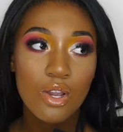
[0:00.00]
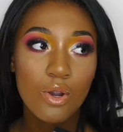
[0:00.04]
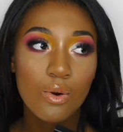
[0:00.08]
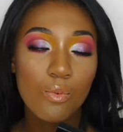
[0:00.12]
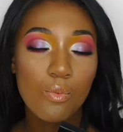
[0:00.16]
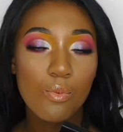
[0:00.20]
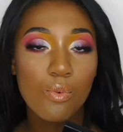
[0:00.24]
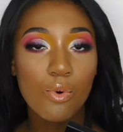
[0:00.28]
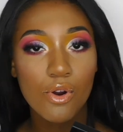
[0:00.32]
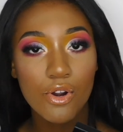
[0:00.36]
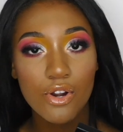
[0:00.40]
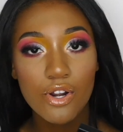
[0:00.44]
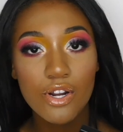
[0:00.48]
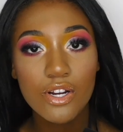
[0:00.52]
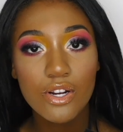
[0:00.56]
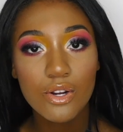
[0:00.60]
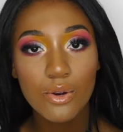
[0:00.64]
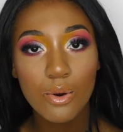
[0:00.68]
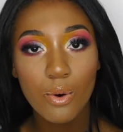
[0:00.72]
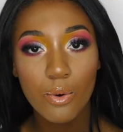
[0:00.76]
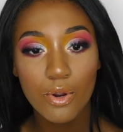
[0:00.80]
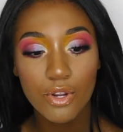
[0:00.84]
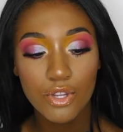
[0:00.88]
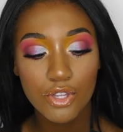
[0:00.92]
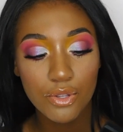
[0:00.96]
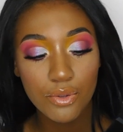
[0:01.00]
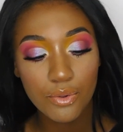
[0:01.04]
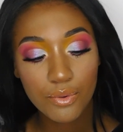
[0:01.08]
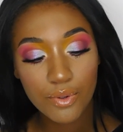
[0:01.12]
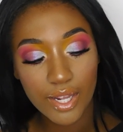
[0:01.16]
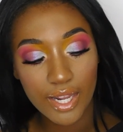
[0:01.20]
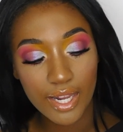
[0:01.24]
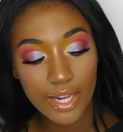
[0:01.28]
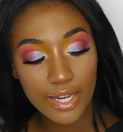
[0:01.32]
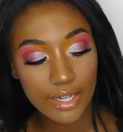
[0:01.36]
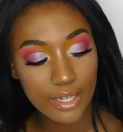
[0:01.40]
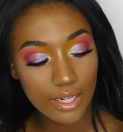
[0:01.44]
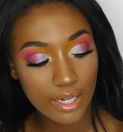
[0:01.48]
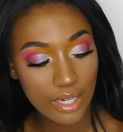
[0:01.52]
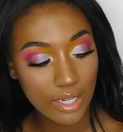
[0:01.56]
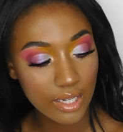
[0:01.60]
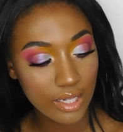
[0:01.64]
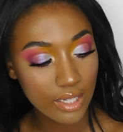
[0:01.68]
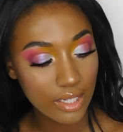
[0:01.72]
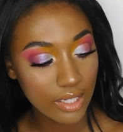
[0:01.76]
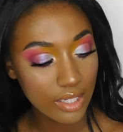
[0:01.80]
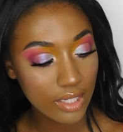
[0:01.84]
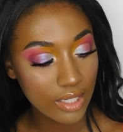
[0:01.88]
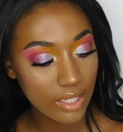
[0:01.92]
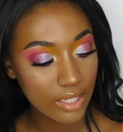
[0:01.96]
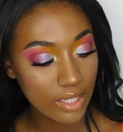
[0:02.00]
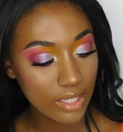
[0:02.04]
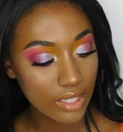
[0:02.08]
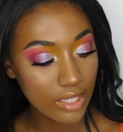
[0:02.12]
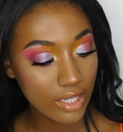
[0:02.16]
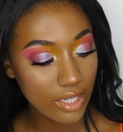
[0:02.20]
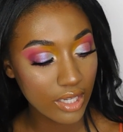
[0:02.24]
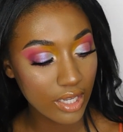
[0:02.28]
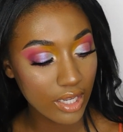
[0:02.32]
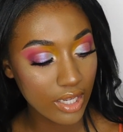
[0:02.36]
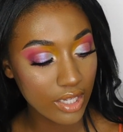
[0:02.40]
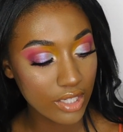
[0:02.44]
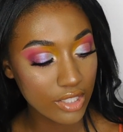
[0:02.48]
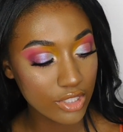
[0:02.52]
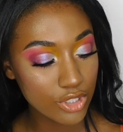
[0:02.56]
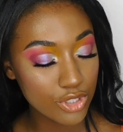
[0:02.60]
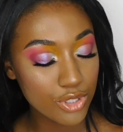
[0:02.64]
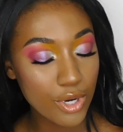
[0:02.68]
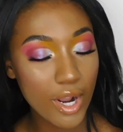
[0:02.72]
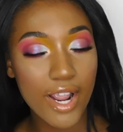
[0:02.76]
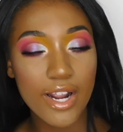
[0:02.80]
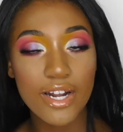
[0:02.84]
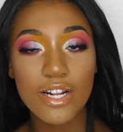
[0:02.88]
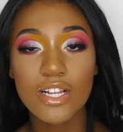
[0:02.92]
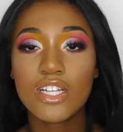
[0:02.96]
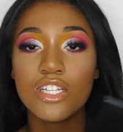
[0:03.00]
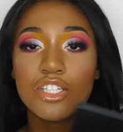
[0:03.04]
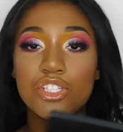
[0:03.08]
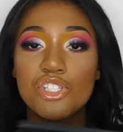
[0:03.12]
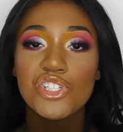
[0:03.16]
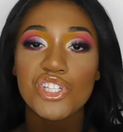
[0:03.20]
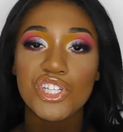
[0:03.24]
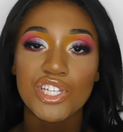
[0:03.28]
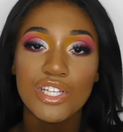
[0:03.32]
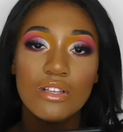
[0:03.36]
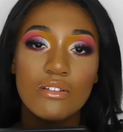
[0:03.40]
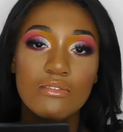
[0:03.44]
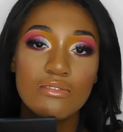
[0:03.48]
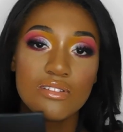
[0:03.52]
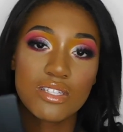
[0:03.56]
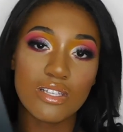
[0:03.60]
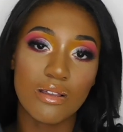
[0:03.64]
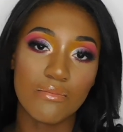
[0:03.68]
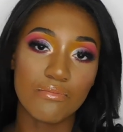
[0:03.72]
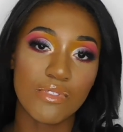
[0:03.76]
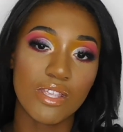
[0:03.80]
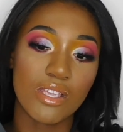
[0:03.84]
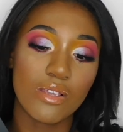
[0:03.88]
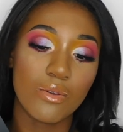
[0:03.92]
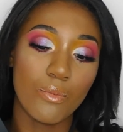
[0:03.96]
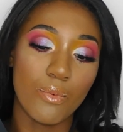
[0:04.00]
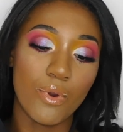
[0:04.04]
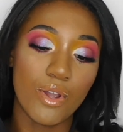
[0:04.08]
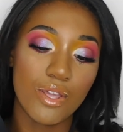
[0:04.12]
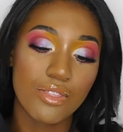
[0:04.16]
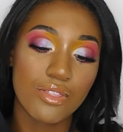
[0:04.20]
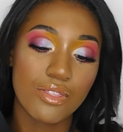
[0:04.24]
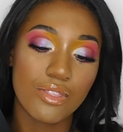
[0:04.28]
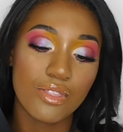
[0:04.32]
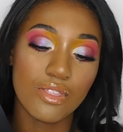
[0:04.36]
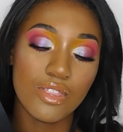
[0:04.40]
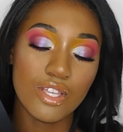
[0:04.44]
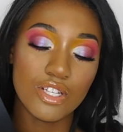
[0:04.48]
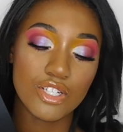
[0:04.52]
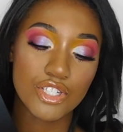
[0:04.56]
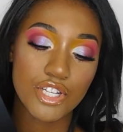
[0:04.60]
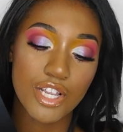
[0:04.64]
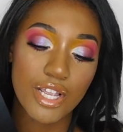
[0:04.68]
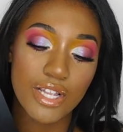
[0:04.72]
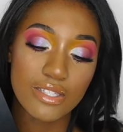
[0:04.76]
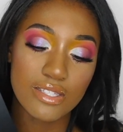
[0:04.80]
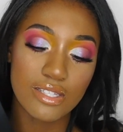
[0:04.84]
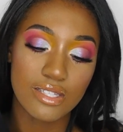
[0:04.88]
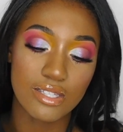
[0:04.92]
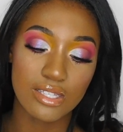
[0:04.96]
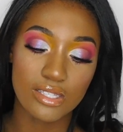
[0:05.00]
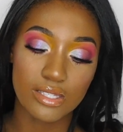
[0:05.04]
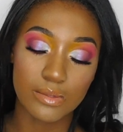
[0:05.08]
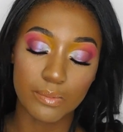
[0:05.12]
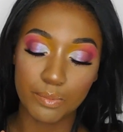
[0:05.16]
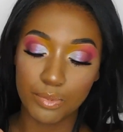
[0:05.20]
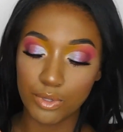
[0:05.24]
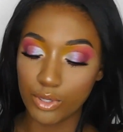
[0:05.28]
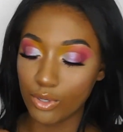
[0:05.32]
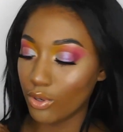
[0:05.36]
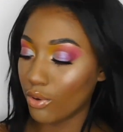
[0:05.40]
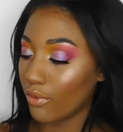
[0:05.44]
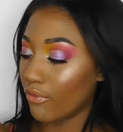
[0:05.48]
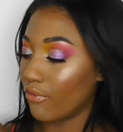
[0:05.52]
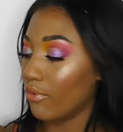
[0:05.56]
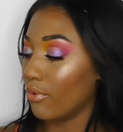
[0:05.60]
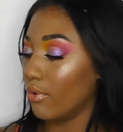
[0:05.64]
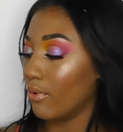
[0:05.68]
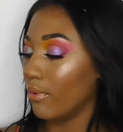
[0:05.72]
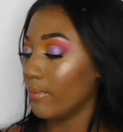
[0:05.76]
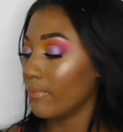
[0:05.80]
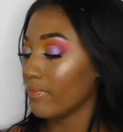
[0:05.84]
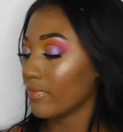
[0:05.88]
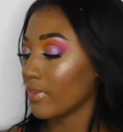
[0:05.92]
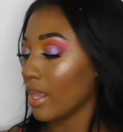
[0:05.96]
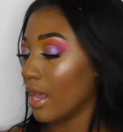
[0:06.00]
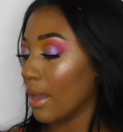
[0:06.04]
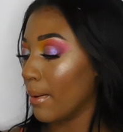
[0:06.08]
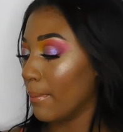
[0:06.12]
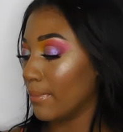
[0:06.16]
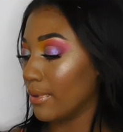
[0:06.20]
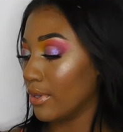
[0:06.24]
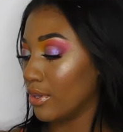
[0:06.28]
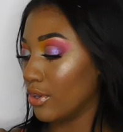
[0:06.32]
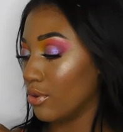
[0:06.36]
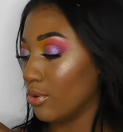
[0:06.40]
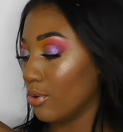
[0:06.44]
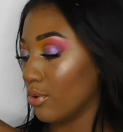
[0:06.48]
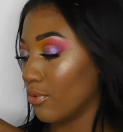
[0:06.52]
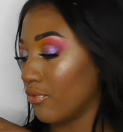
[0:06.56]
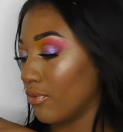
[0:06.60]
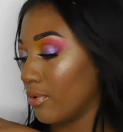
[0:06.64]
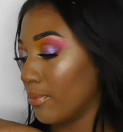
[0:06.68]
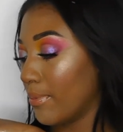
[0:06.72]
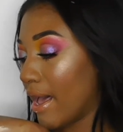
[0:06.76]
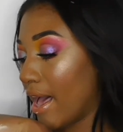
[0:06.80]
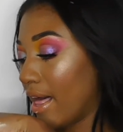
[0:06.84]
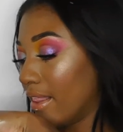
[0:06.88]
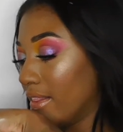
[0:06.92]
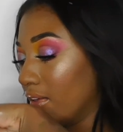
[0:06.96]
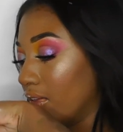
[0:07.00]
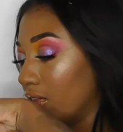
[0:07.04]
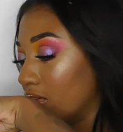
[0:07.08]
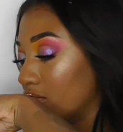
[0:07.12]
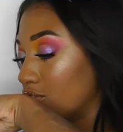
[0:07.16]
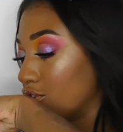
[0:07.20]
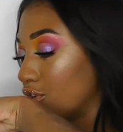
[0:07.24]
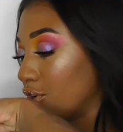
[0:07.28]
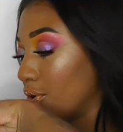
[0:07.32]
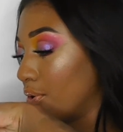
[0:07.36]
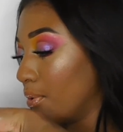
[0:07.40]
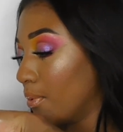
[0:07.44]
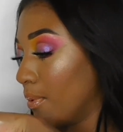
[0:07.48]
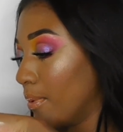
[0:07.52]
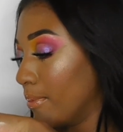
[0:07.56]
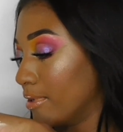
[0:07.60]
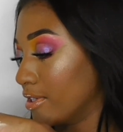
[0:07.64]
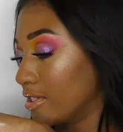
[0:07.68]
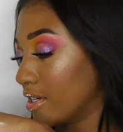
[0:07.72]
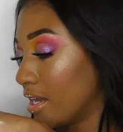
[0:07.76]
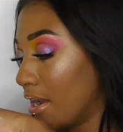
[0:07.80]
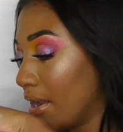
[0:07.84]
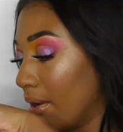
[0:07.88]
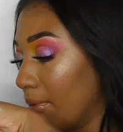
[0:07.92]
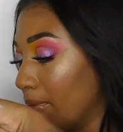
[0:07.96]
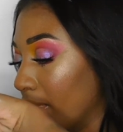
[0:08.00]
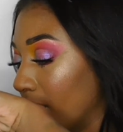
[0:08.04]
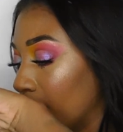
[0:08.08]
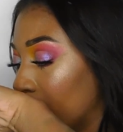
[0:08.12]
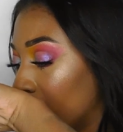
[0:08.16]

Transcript: work, or you can try to achieve something with the shades in this beautiful palette. Let's show it one more time.